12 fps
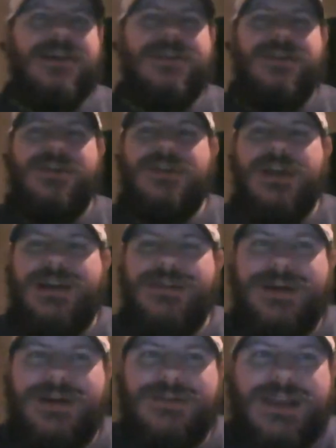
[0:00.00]
nothing online
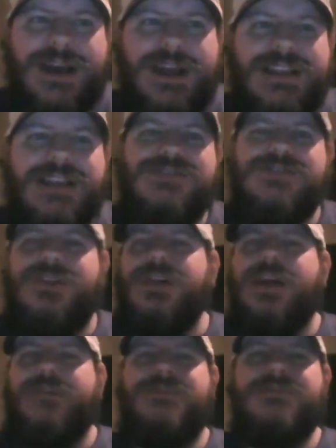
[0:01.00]
about that. They stole
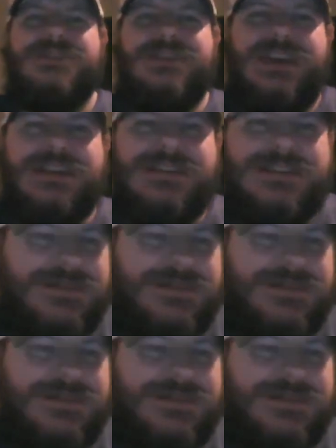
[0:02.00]
that from the Saints.